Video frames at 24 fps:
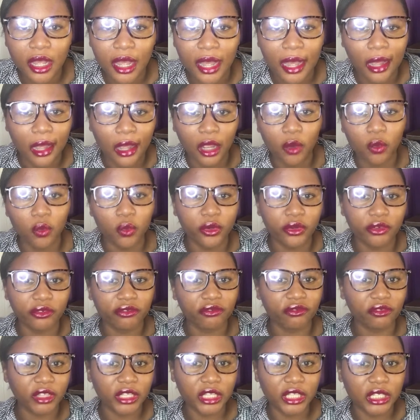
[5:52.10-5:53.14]
I would
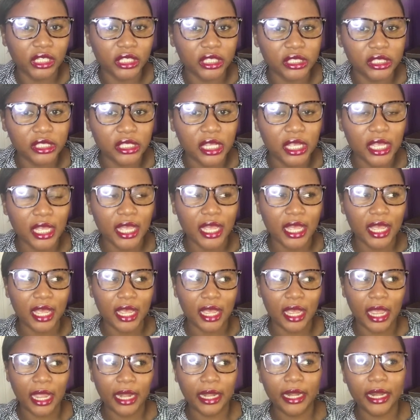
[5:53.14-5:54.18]
feel it.
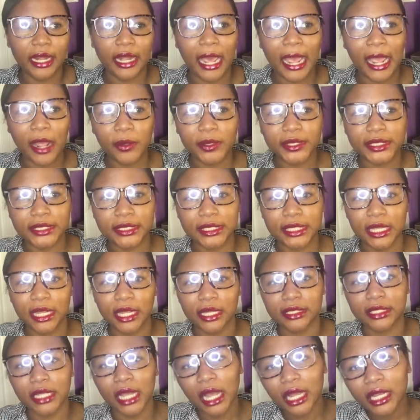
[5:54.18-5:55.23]
And then I was
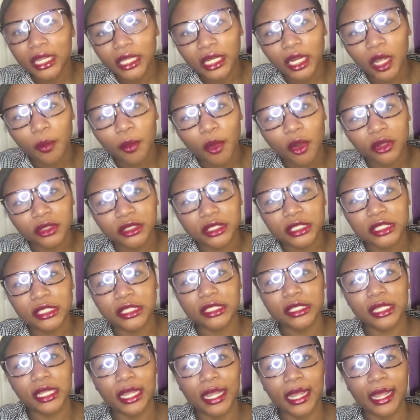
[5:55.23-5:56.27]
talking about it,
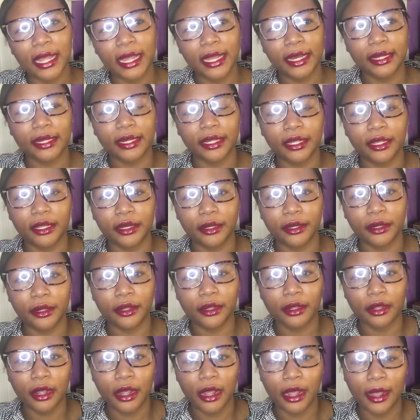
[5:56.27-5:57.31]
and then
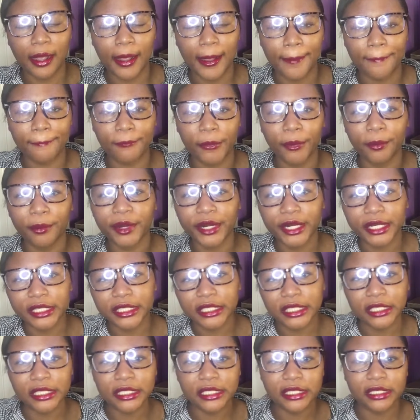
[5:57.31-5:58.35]
the
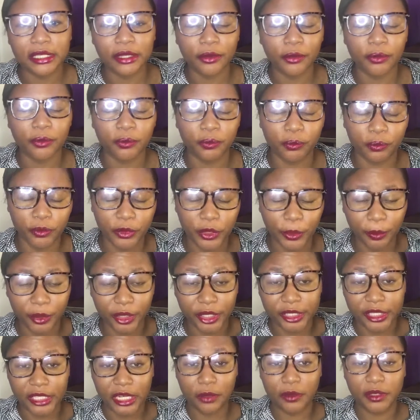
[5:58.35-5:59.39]
person
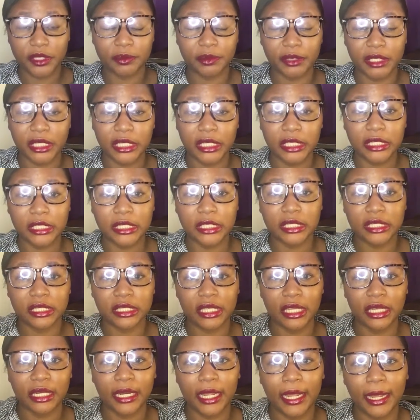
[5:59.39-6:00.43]
I was speaking to
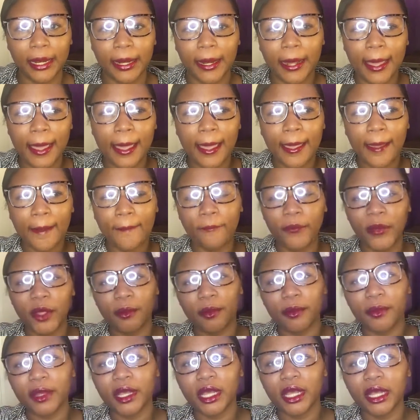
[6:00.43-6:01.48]
said that maybe
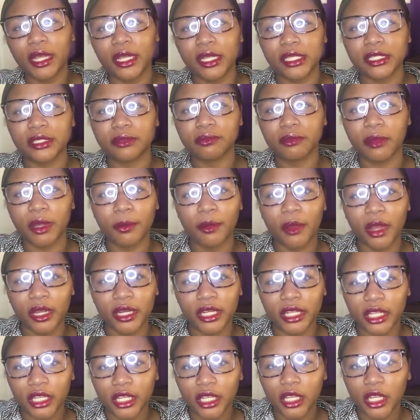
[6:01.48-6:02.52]
because my
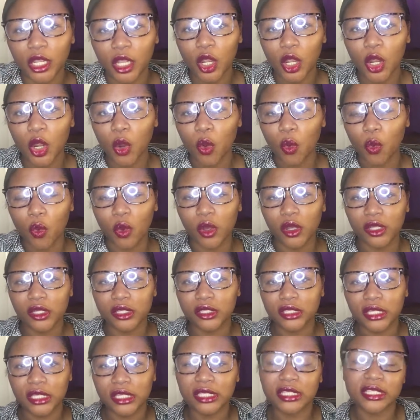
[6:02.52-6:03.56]
body was
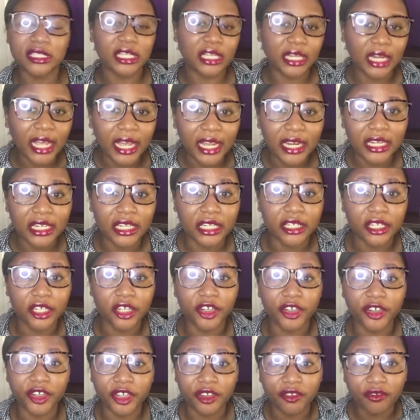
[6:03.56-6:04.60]
still handling the
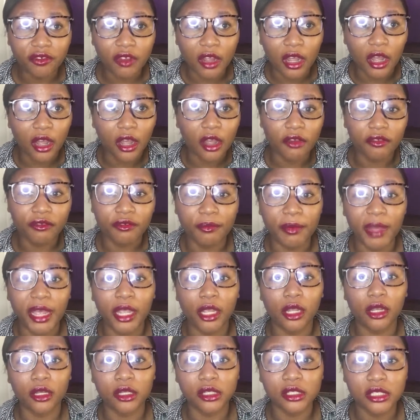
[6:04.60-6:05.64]
grief of my
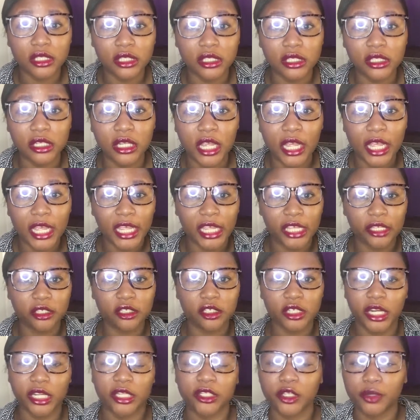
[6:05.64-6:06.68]
cousin, is
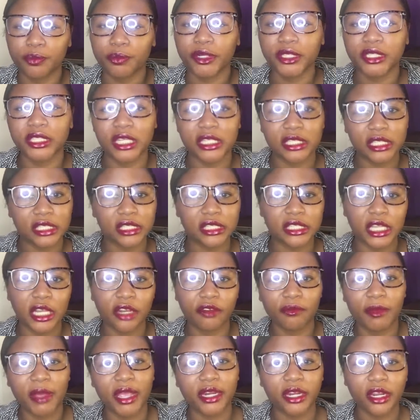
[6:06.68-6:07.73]
trying to protect itself
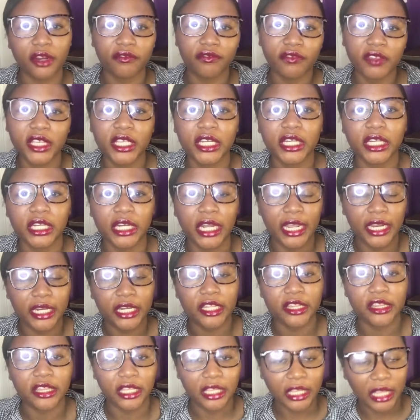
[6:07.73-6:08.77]
by not feeling
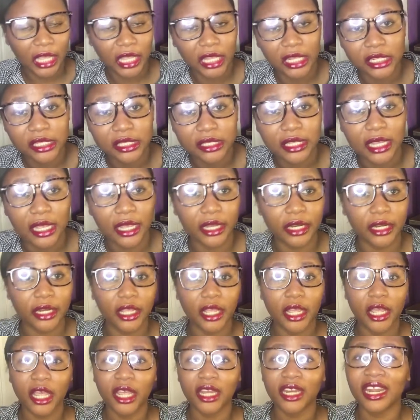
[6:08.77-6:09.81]
anything else, and
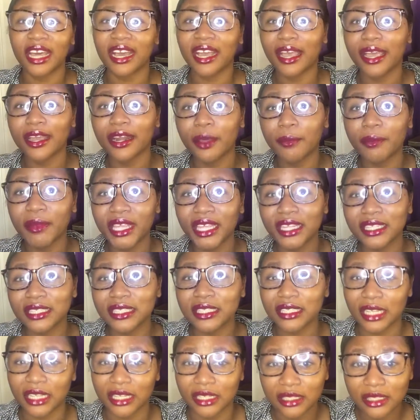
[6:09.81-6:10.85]
that kind of made
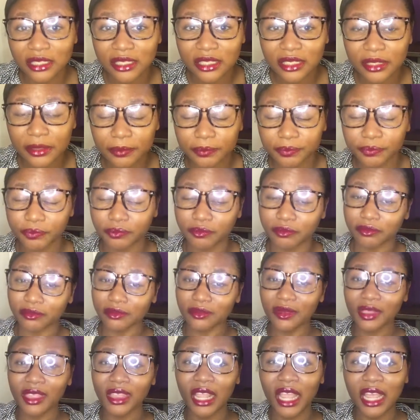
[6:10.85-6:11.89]
sense
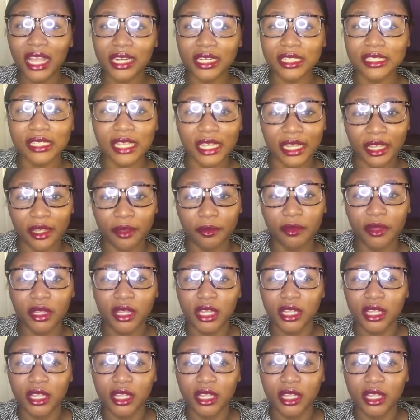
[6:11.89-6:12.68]
at the time.